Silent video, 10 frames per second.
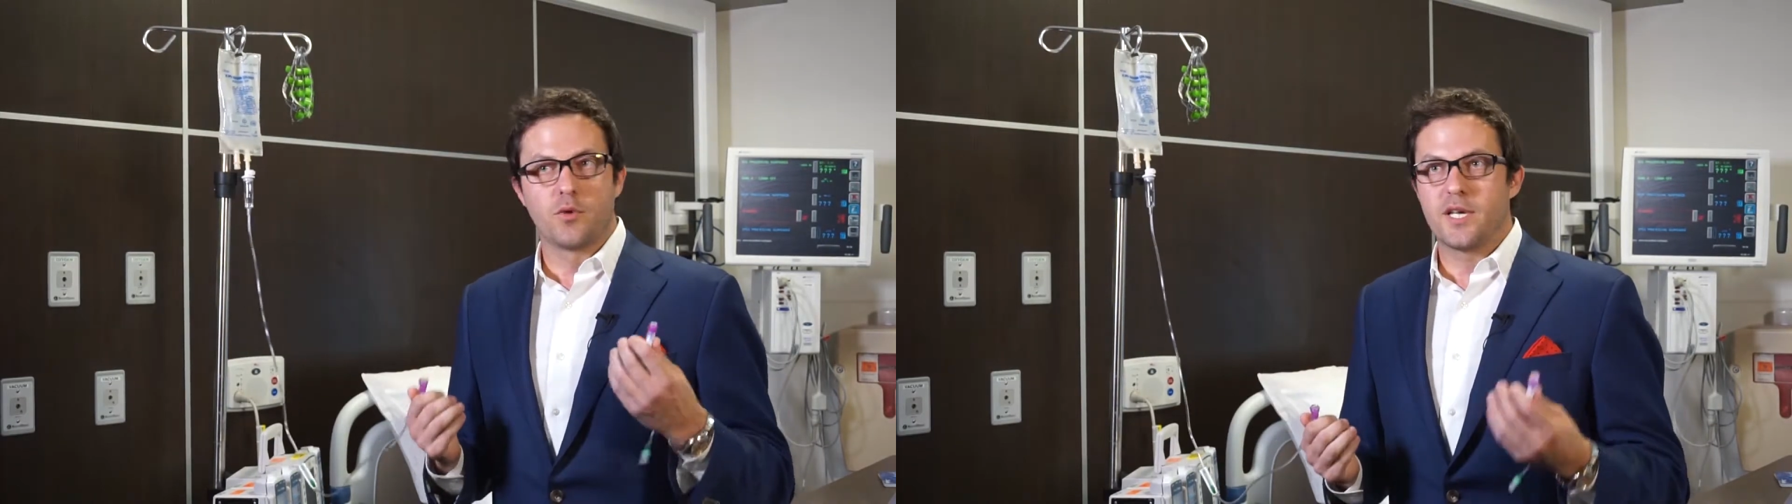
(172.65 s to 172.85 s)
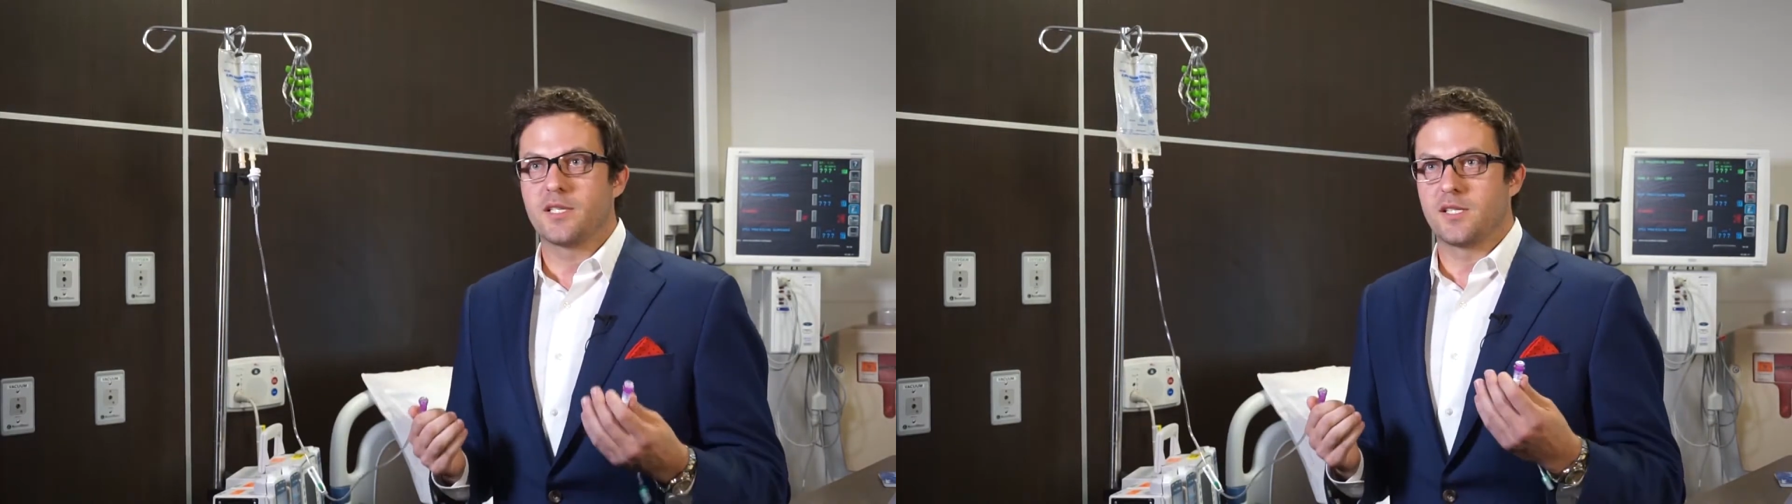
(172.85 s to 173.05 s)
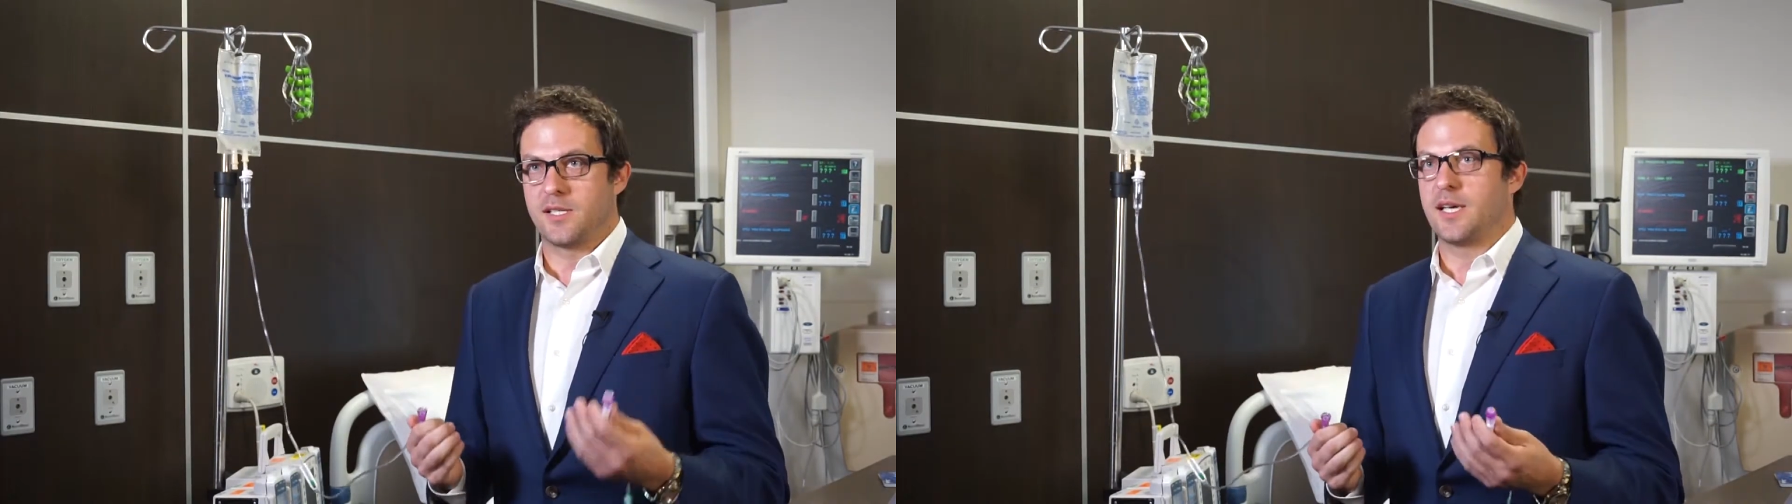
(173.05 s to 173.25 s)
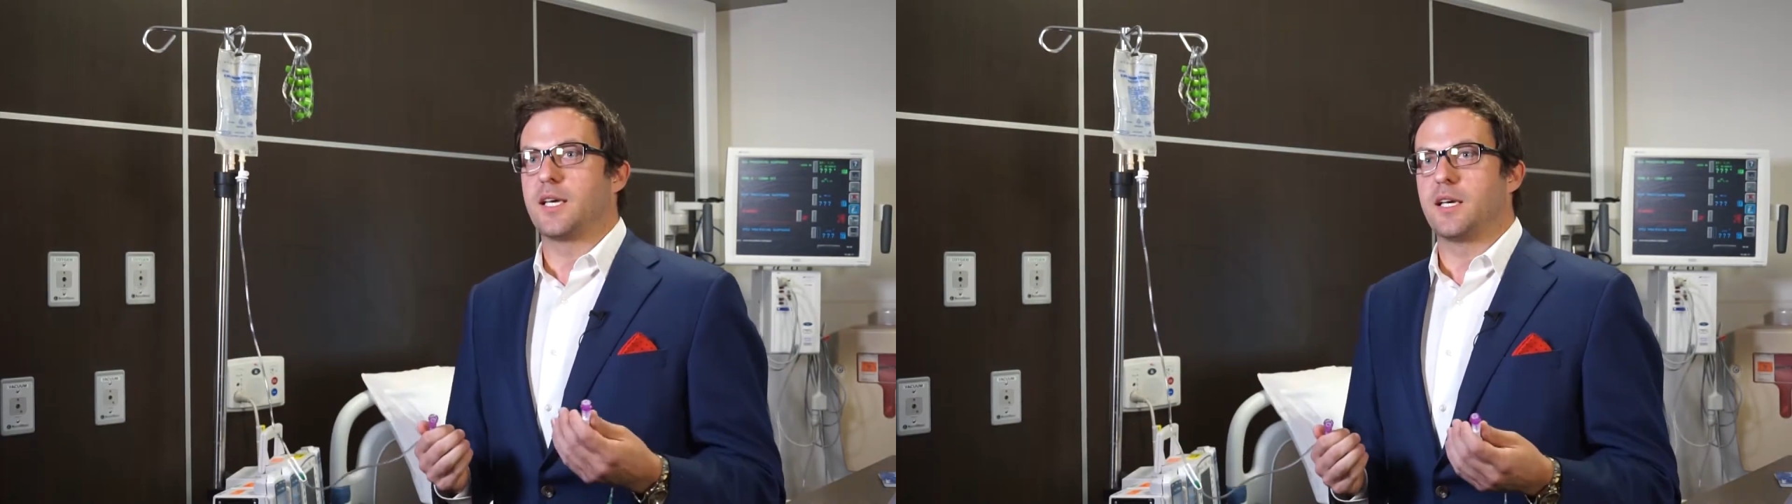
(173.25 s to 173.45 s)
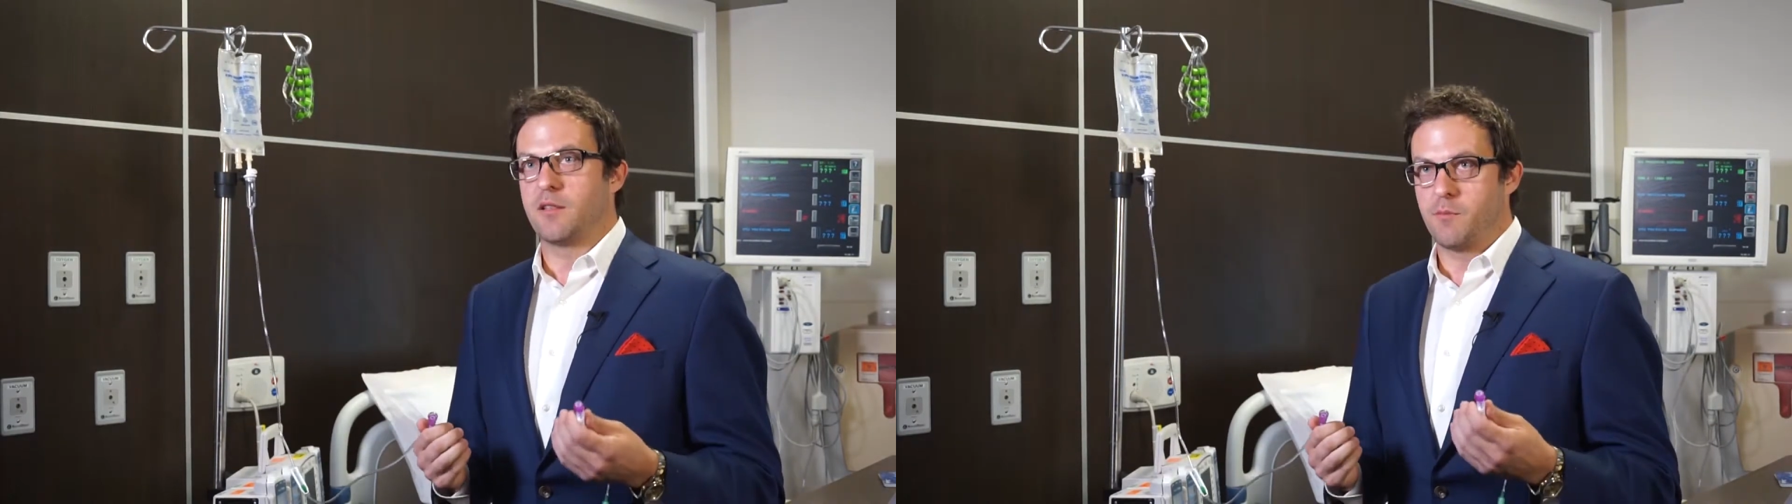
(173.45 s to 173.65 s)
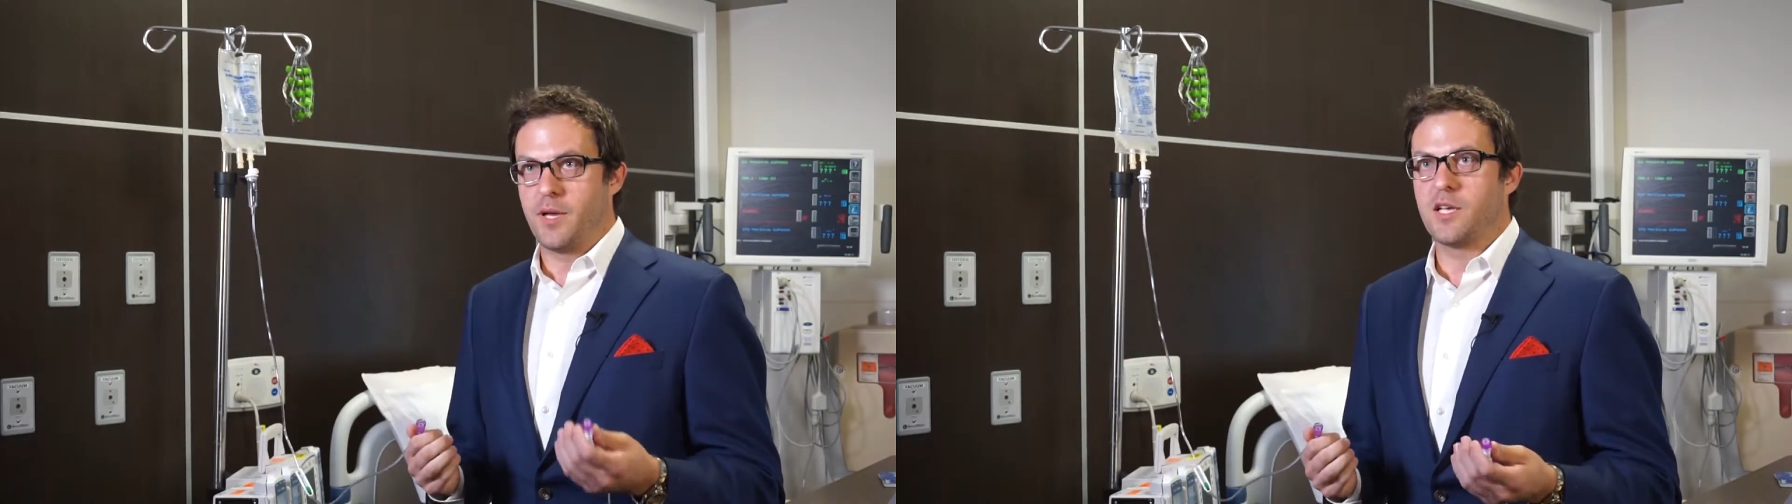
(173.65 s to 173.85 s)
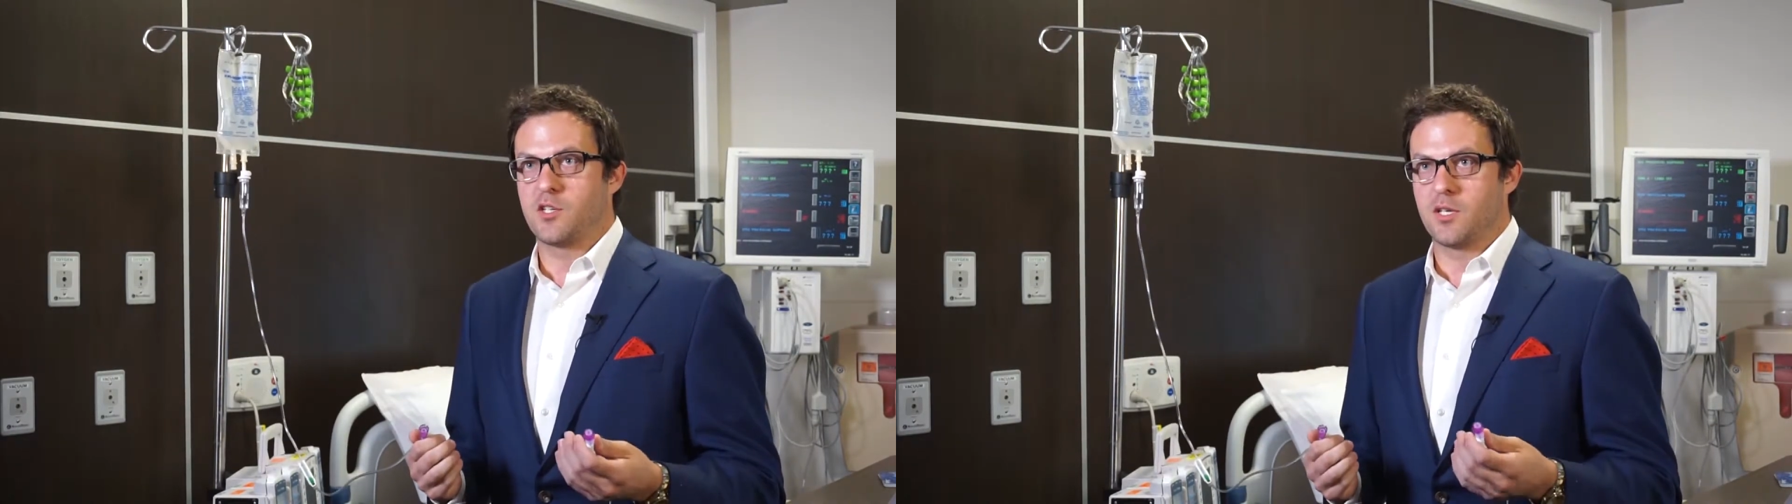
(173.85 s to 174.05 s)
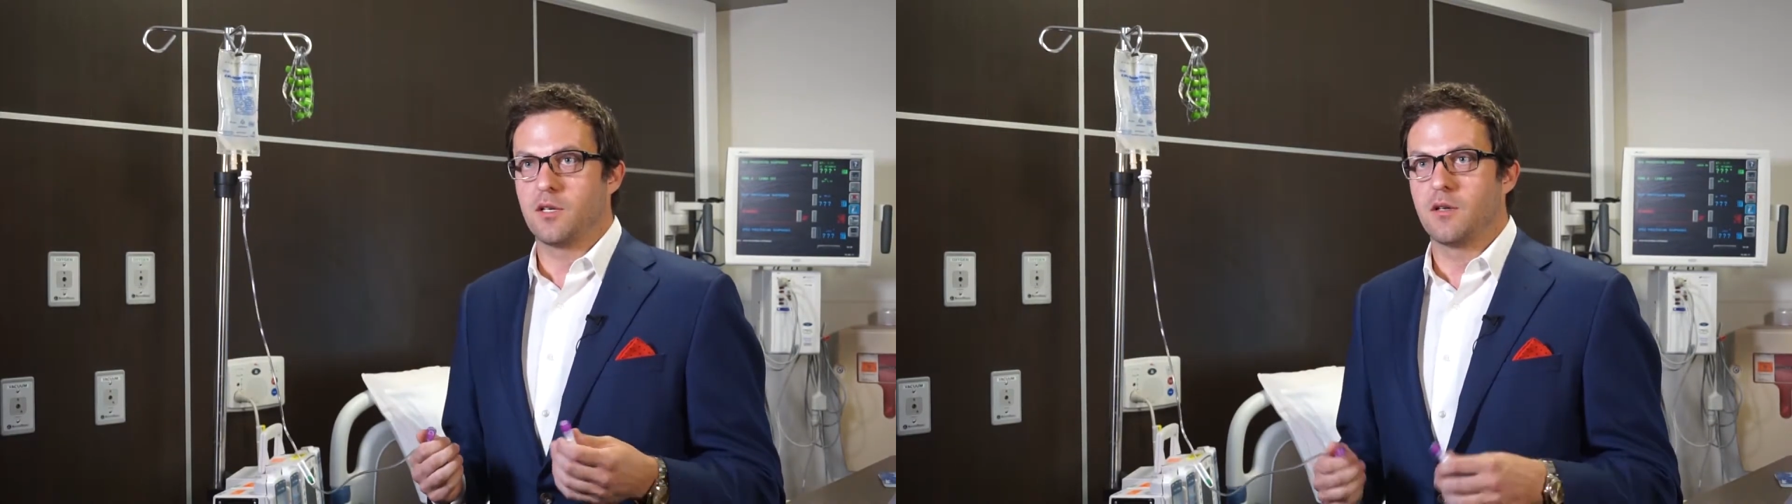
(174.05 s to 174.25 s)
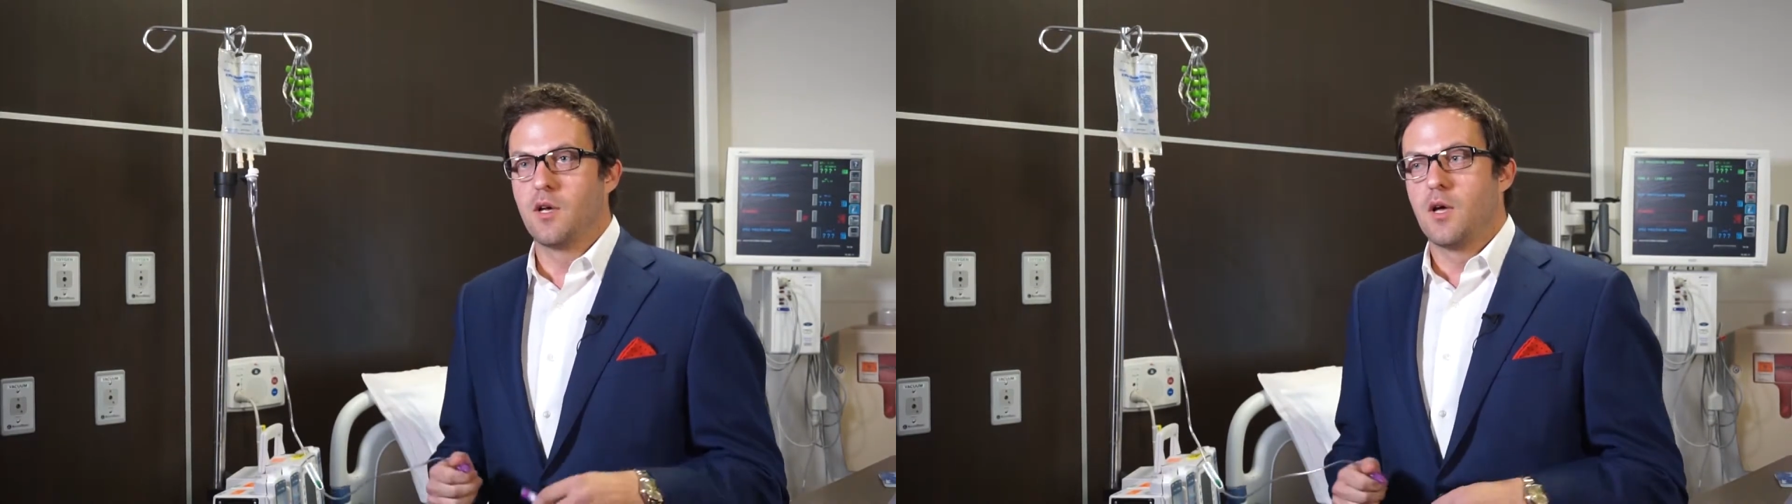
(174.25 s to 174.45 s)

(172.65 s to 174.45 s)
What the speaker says: re-sticking the patient